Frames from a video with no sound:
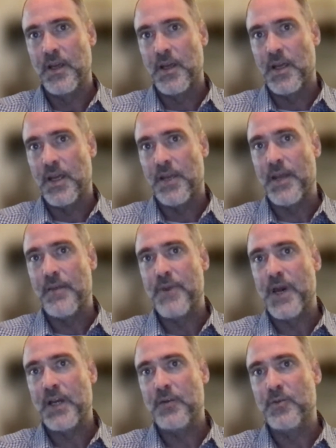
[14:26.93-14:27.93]
And that
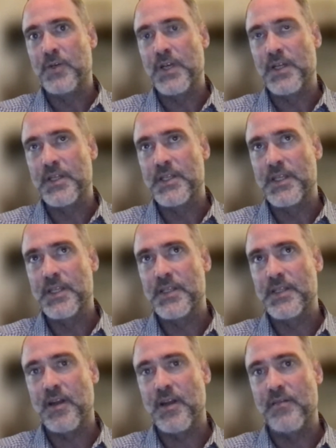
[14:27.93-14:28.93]
minor will
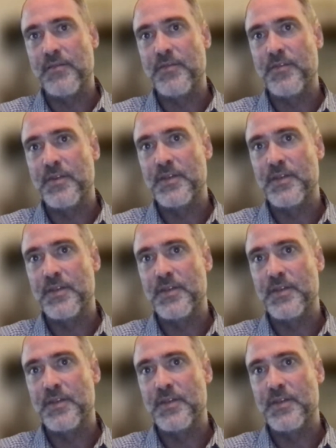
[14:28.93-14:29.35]
consist of